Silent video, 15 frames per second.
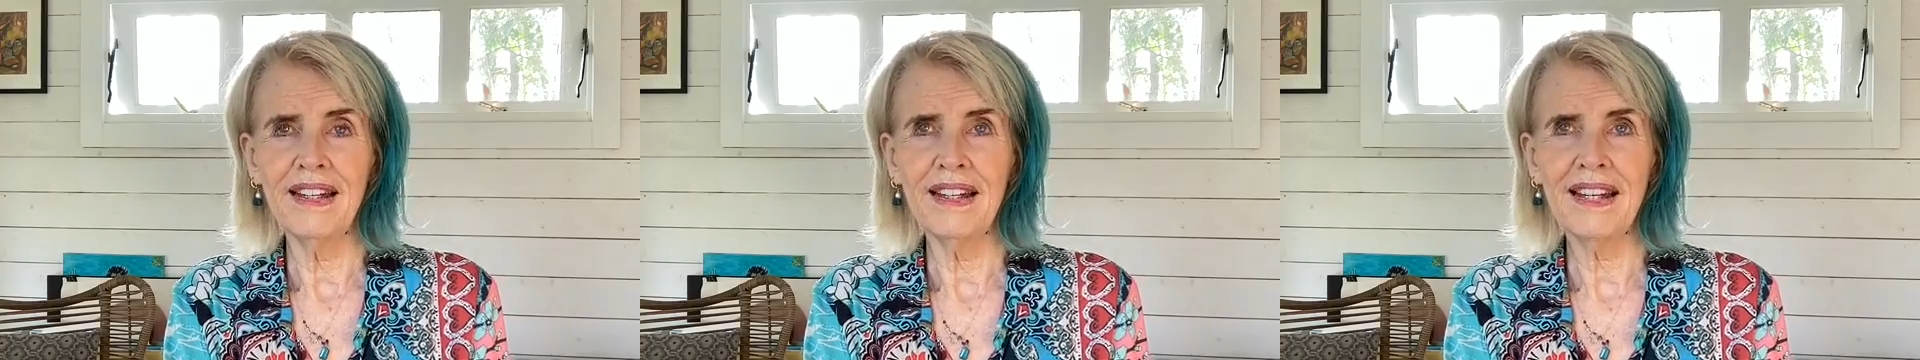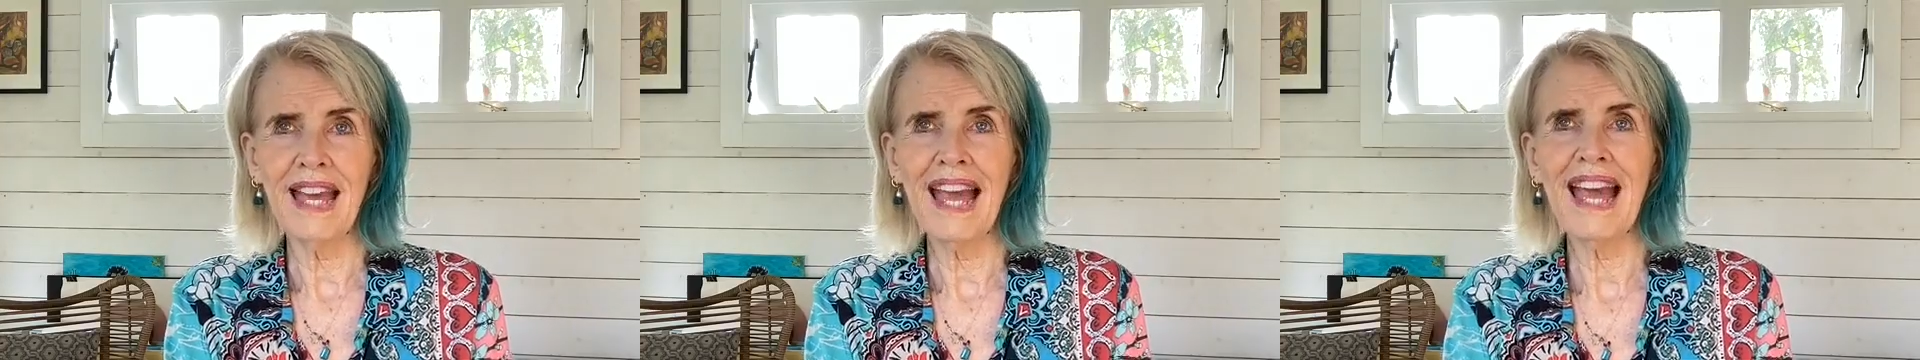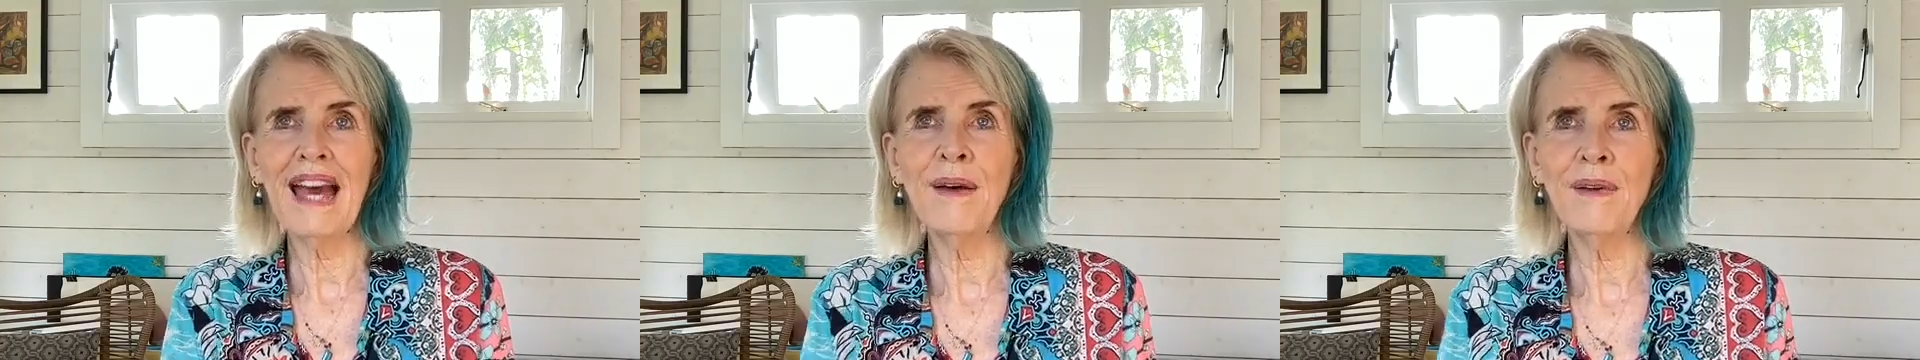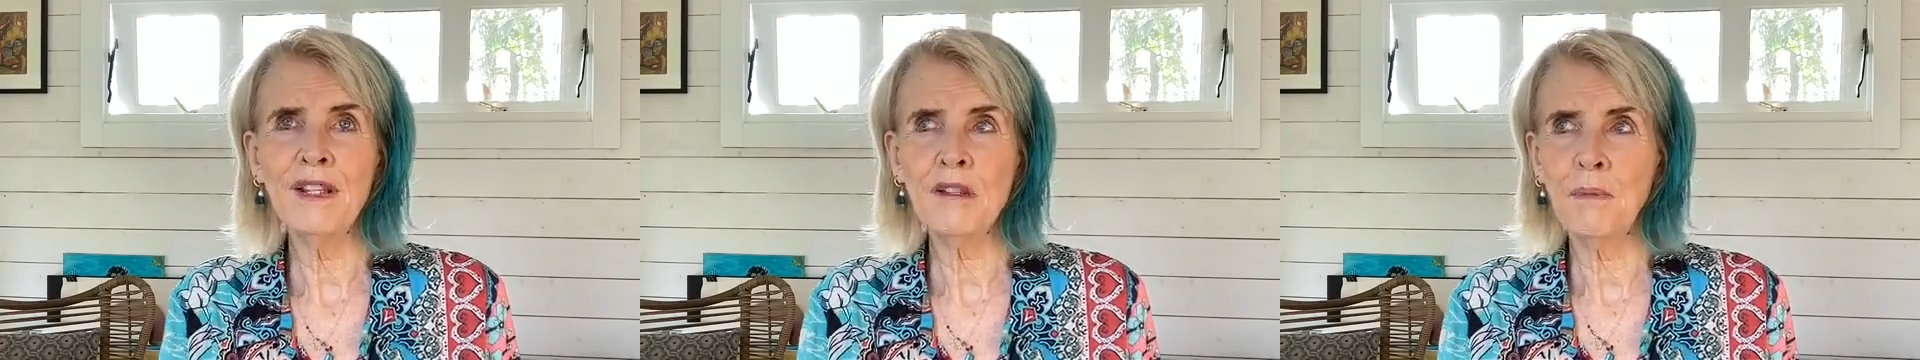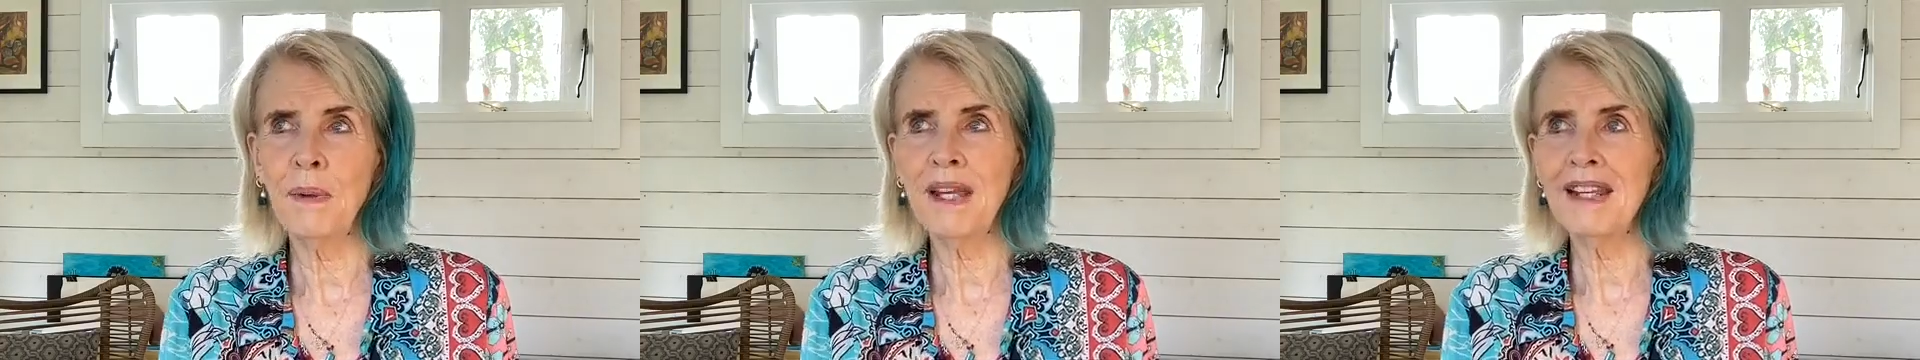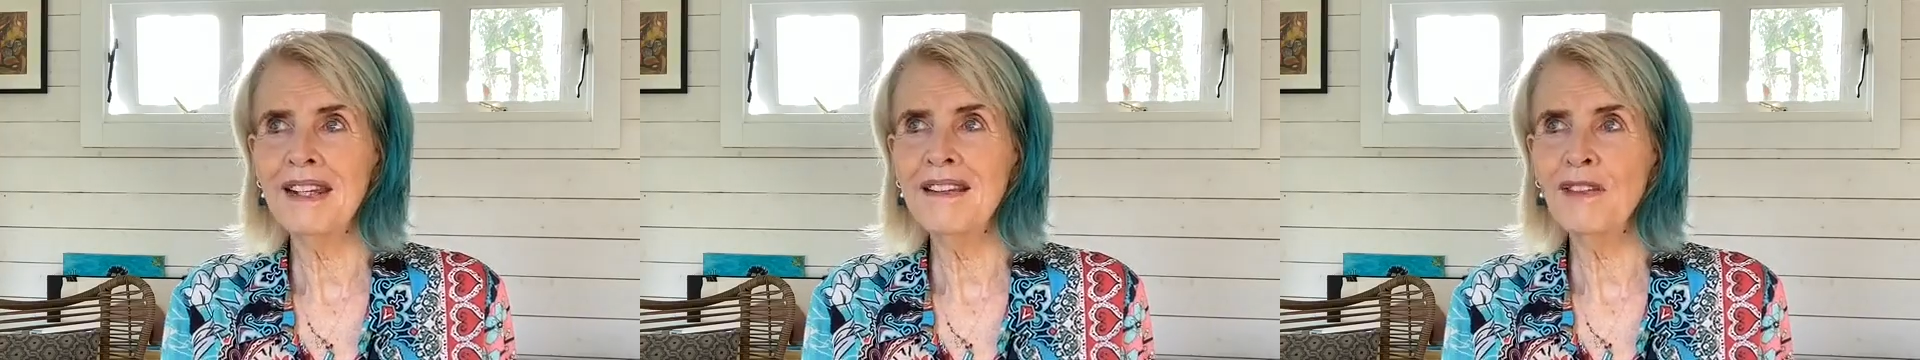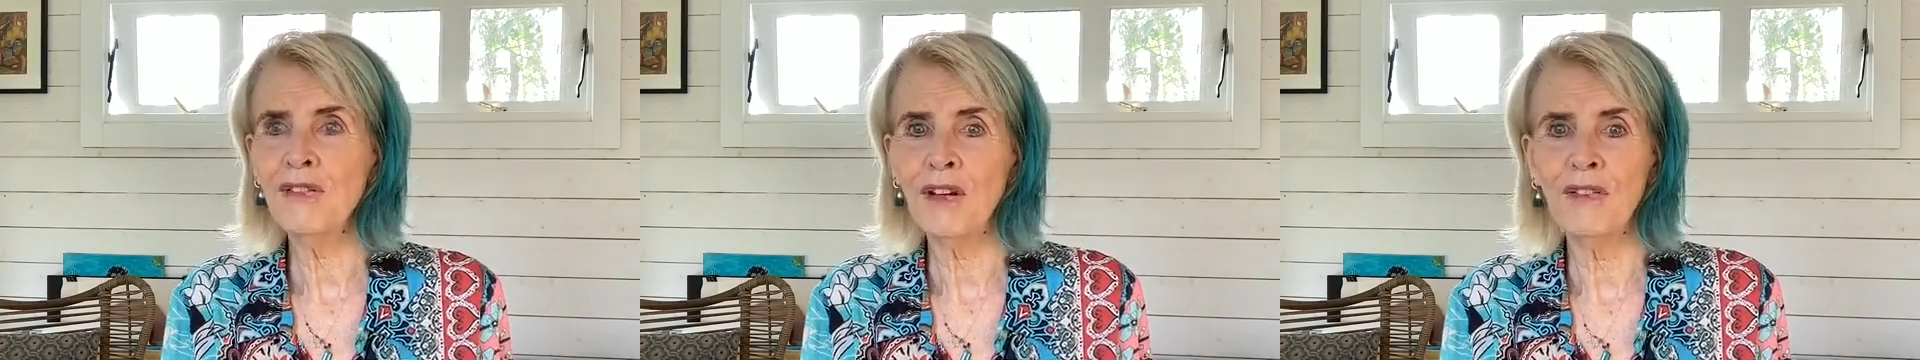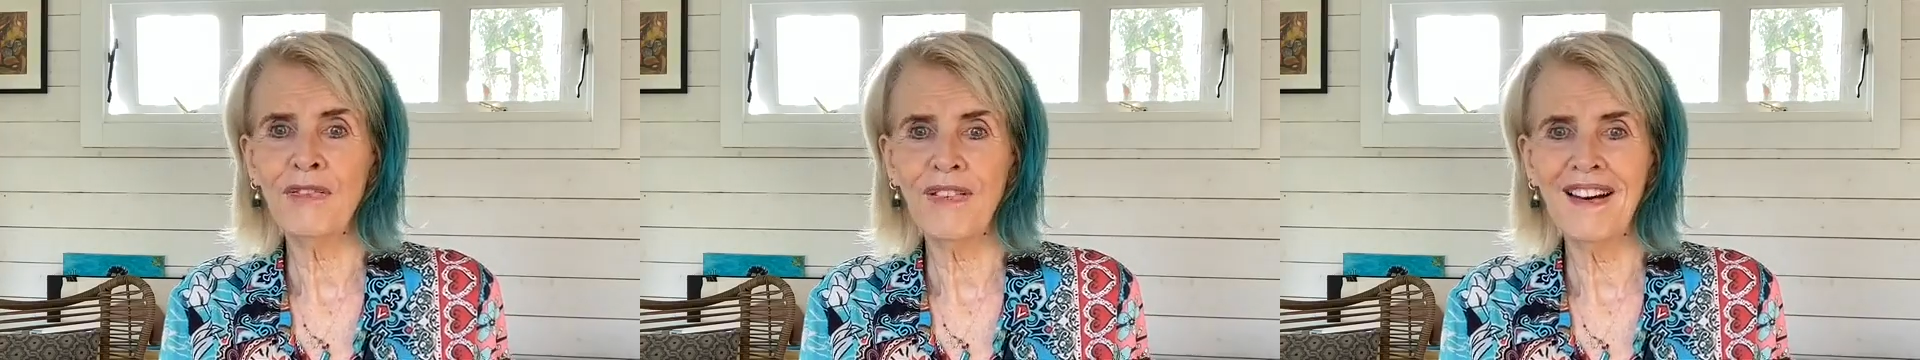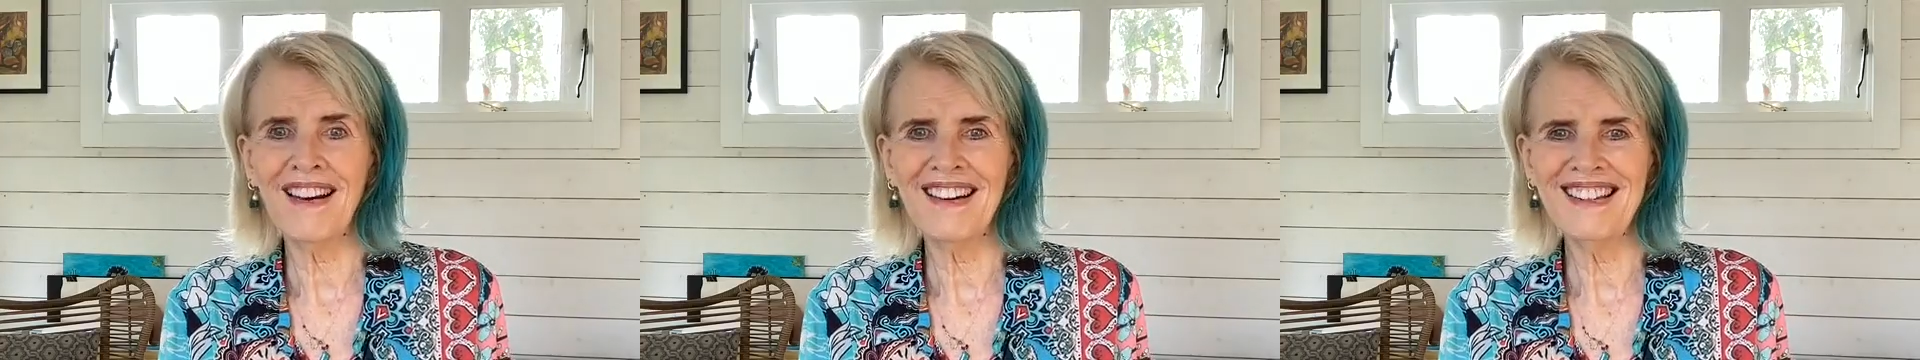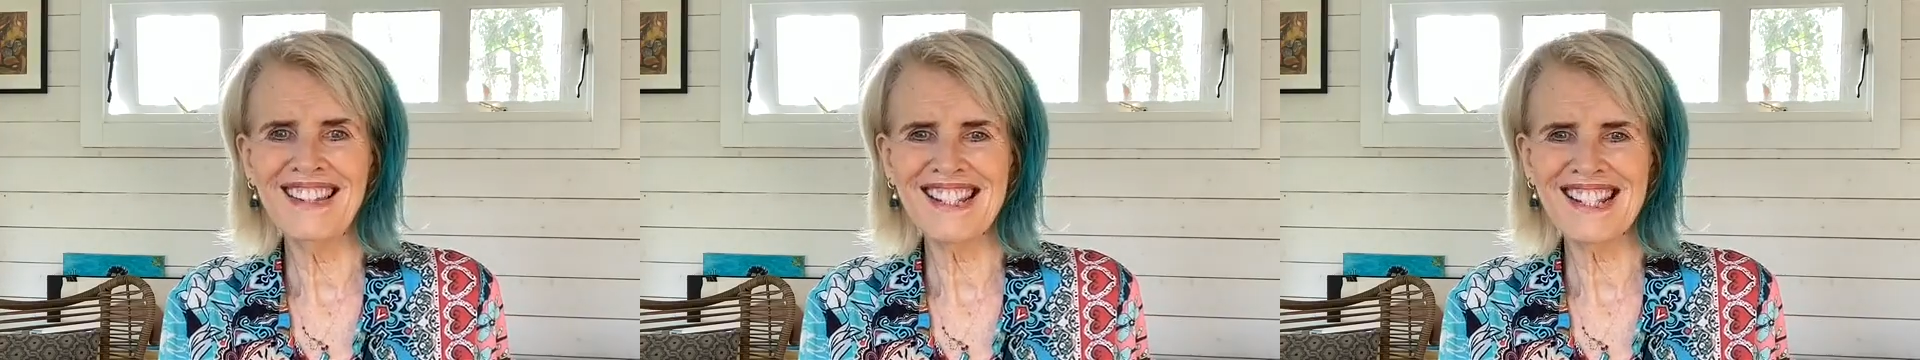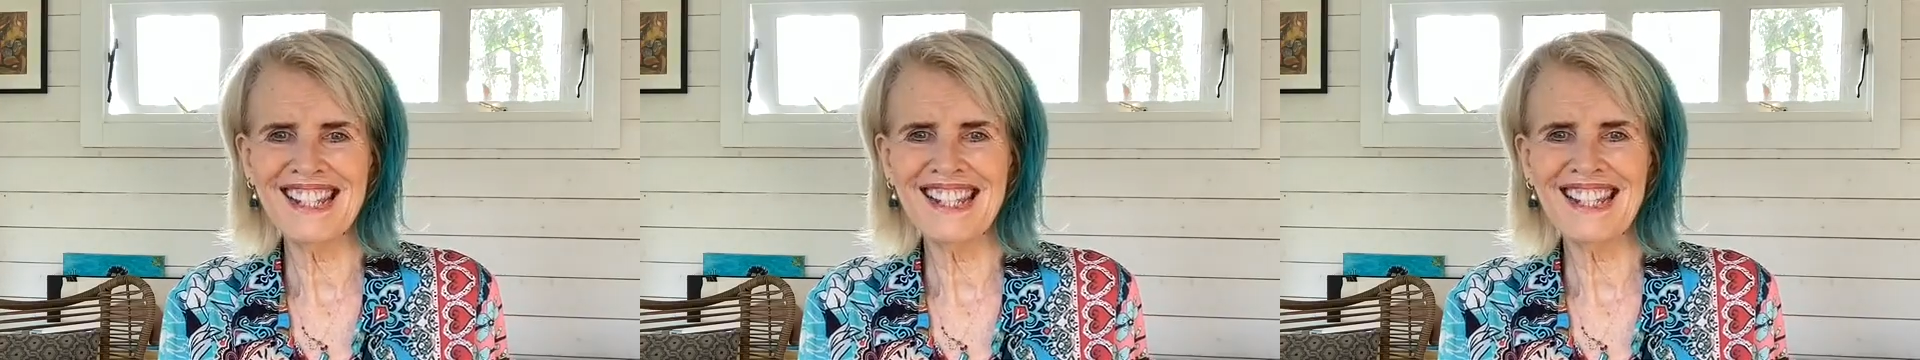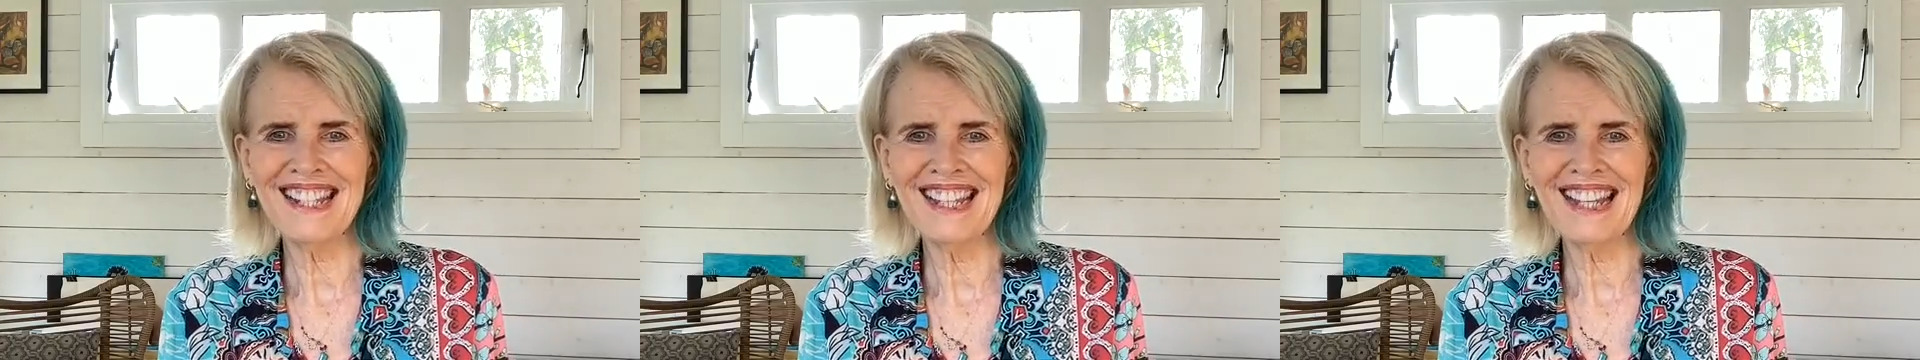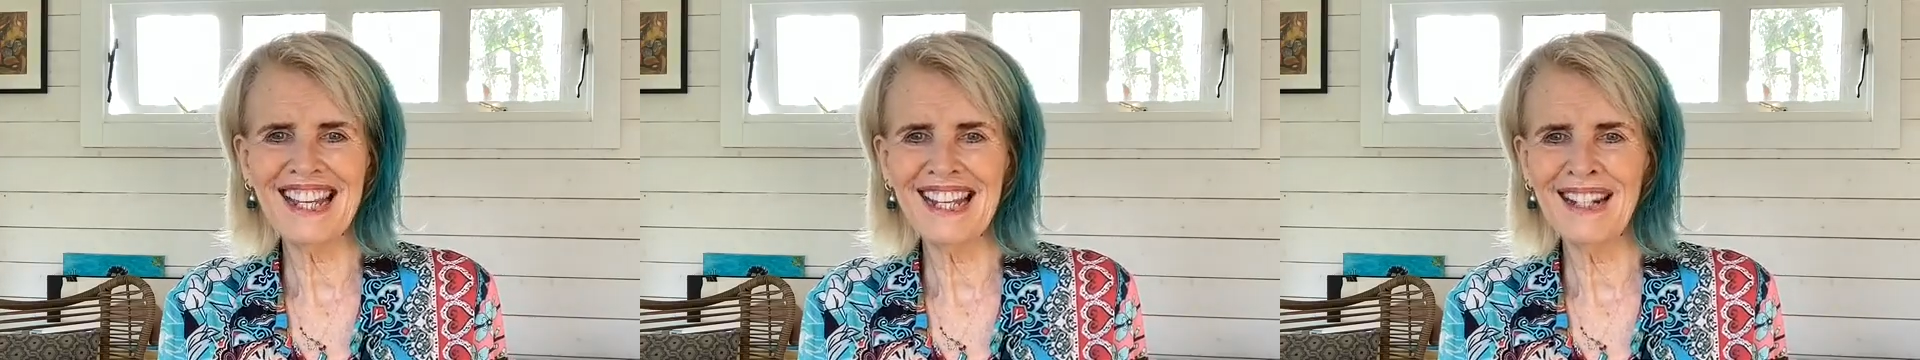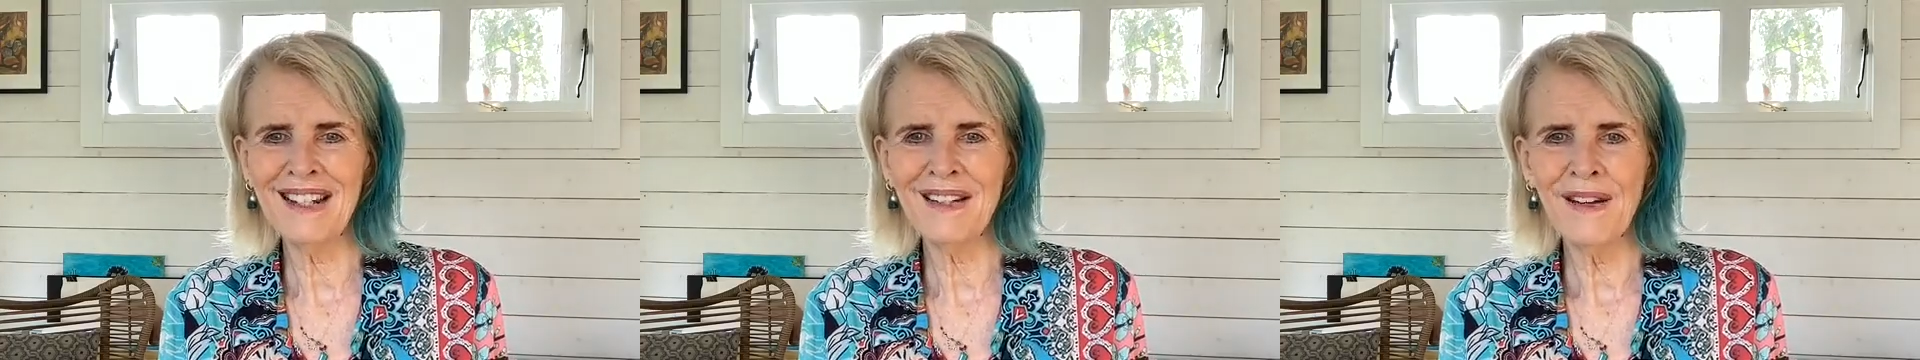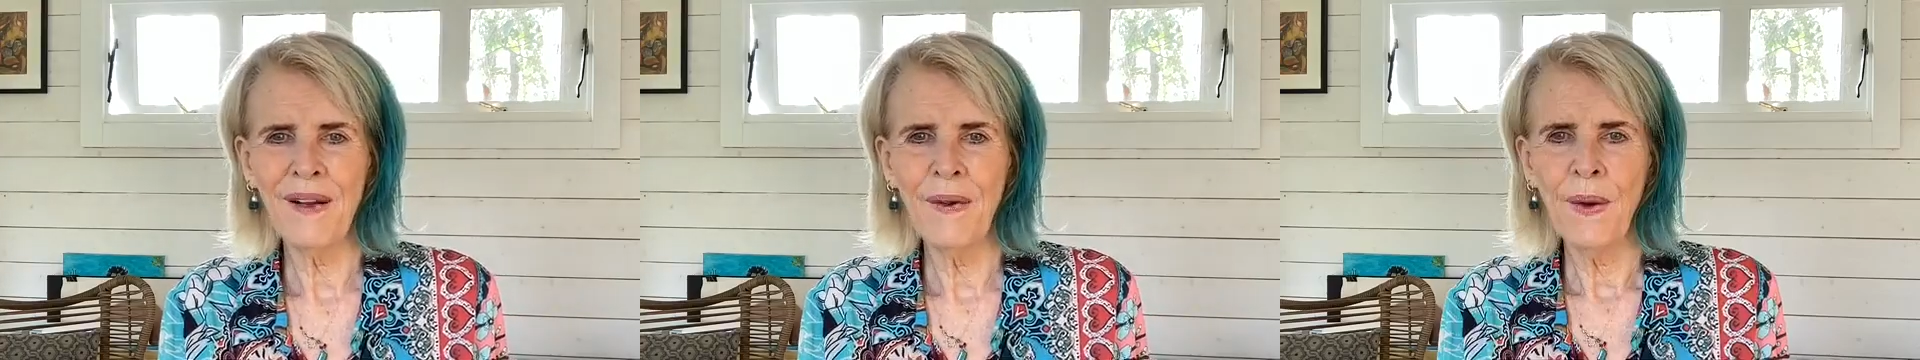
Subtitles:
how it's been so far this year and